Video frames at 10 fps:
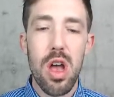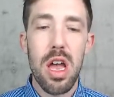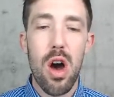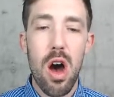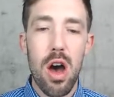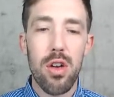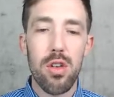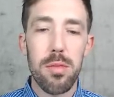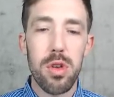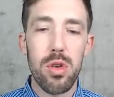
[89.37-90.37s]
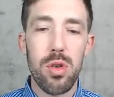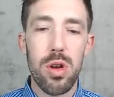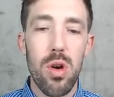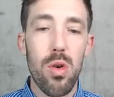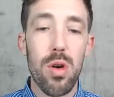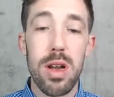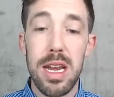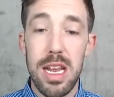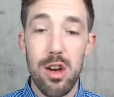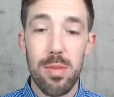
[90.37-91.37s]
autoimmune, or
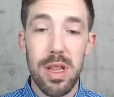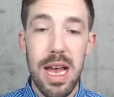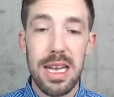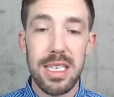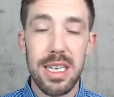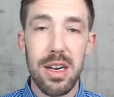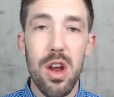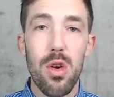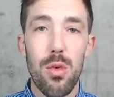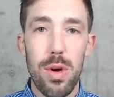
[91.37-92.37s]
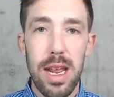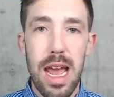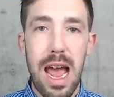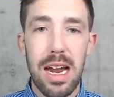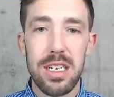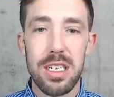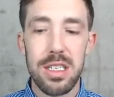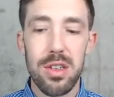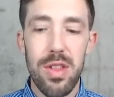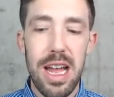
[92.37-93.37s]
neoplastic reaction.
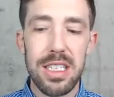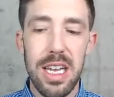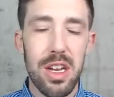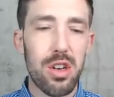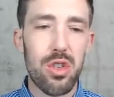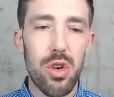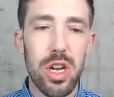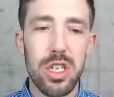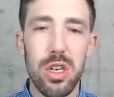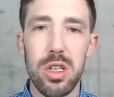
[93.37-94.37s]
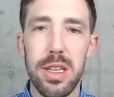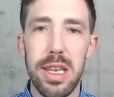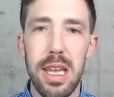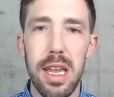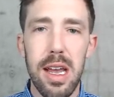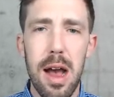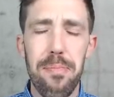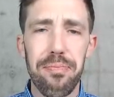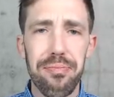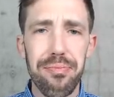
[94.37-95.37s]
So that's like your traditional leaky gut.